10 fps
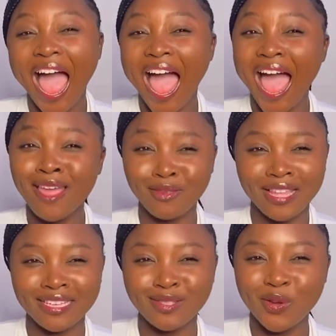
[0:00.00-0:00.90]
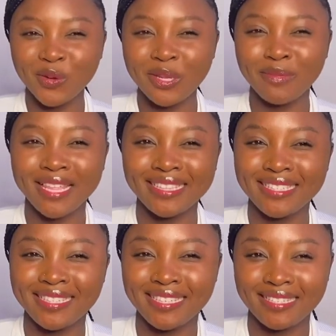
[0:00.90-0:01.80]
I know that it's not only me that this
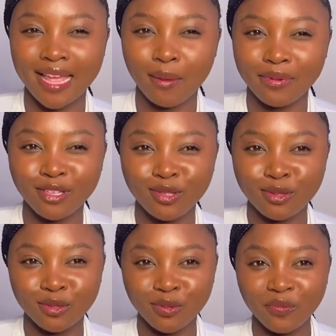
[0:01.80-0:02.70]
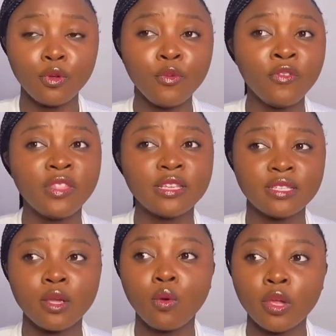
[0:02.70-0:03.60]
thing is happening to. If they
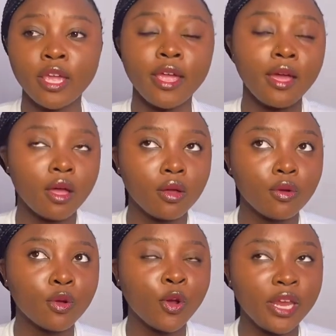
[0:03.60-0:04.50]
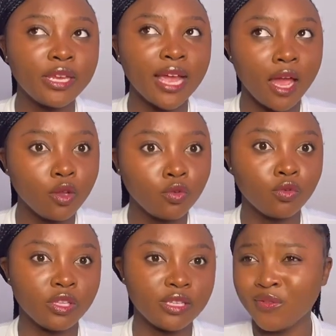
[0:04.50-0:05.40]
say, okay, queen, can you do
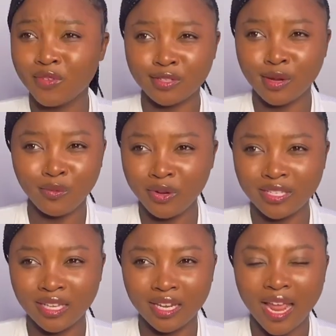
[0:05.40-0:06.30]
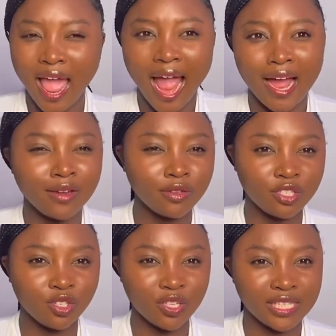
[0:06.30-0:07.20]
this? For some reason, I cannot
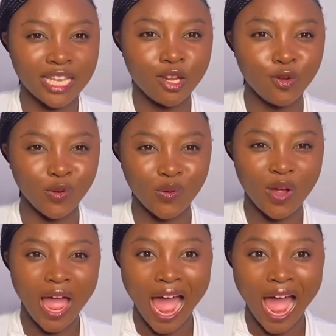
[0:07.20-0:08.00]
just say no.